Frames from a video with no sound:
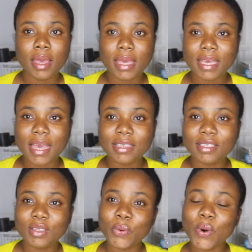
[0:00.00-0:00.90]
Hi
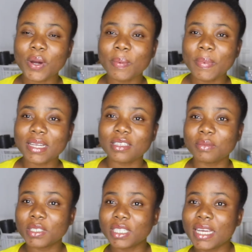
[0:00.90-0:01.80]
guys, welcome back to
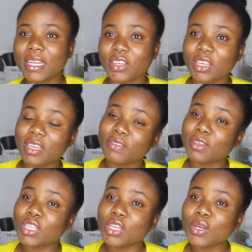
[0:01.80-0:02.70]
my channel. If
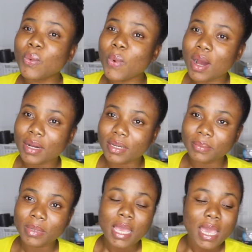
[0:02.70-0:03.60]
you're new,
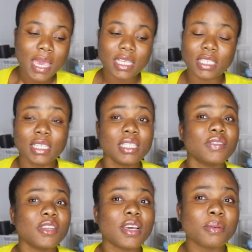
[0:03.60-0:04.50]
welcome. In
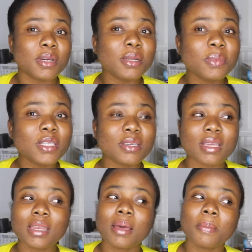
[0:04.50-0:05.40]
today's video I'm going to be
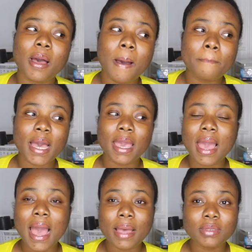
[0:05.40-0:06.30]
talking about my
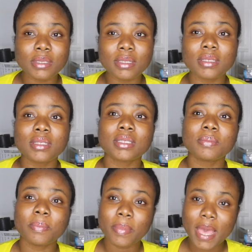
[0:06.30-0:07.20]
absolute
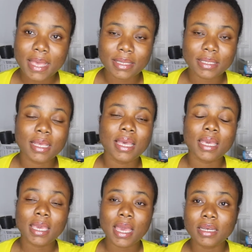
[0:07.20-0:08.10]
best
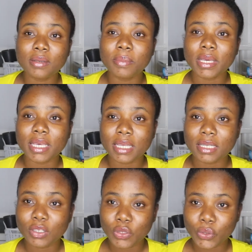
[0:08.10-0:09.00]
candle
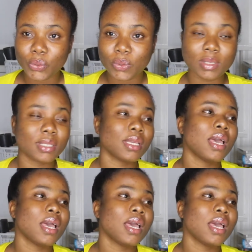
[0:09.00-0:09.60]
making tools.